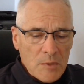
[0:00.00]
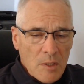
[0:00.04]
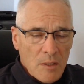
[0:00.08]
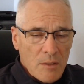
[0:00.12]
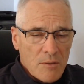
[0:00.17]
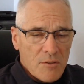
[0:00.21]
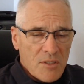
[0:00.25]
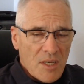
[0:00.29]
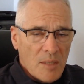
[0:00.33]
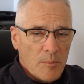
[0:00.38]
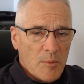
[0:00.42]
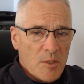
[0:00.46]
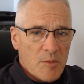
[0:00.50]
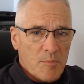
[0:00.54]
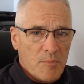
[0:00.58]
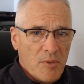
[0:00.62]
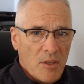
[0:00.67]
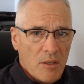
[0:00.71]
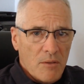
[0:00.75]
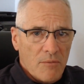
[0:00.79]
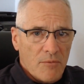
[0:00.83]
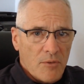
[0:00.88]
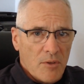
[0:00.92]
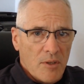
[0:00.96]
Shameless
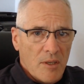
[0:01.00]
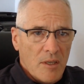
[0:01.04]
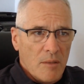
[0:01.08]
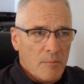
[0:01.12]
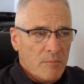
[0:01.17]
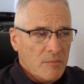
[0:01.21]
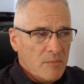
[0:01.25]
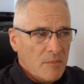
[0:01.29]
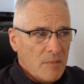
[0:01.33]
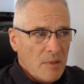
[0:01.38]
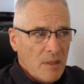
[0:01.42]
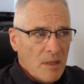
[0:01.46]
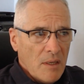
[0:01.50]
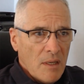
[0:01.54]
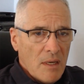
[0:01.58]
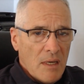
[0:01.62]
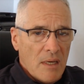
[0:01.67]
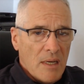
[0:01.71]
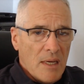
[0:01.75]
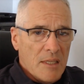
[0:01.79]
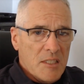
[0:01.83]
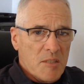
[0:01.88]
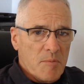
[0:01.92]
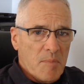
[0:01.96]
plug for him,
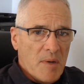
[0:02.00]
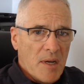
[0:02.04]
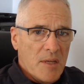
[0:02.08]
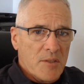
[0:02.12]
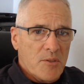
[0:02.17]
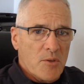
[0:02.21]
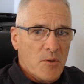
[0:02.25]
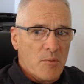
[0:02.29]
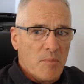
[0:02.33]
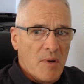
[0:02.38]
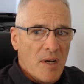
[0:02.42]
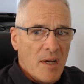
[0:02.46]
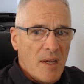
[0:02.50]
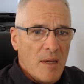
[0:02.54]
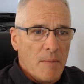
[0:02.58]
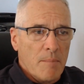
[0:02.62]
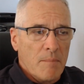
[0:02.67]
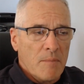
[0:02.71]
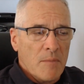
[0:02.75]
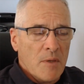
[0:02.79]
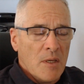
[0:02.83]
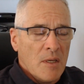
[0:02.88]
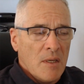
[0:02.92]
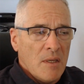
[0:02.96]
not sponsored by him.
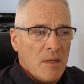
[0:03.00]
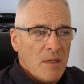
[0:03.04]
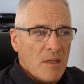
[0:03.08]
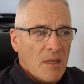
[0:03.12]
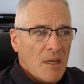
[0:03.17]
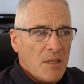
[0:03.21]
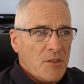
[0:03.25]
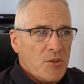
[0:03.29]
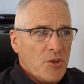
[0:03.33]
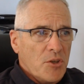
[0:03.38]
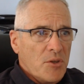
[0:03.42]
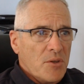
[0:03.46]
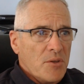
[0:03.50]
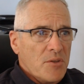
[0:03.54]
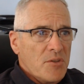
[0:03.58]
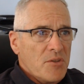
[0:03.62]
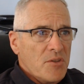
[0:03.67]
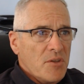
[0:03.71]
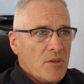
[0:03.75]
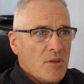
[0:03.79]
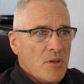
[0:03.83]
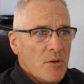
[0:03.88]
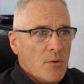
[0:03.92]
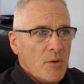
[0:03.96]
I took his
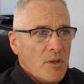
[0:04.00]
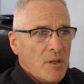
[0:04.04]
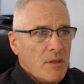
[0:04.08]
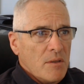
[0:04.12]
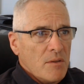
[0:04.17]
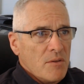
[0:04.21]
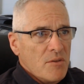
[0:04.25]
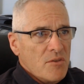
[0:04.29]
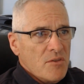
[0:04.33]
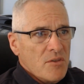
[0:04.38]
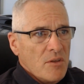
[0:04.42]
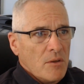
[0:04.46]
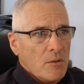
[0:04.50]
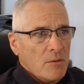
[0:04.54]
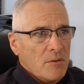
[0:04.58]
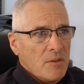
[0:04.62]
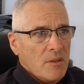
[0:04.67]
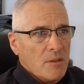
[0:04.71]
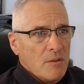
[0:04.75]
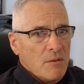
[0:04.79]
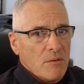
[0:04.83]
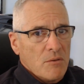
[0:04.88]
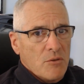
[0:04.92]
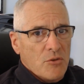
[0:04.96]
security
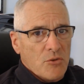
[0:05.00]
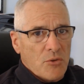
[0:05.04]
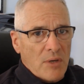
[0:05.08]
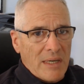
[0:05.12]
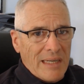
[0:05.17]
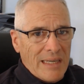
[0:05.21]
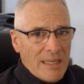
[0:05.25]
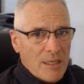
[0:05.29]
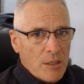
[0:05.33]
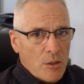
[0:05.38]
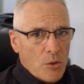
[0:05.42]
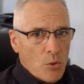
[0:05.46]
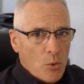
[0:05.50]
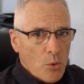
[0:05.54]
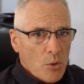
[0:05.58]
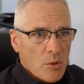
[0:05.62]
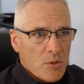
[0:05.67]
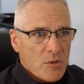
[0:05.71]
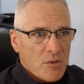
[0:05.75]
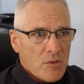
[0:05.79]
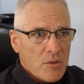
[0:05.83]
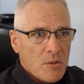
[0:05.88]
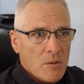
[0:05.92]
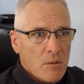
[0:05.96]
consultant training
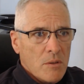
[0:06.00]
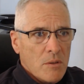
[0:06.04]
course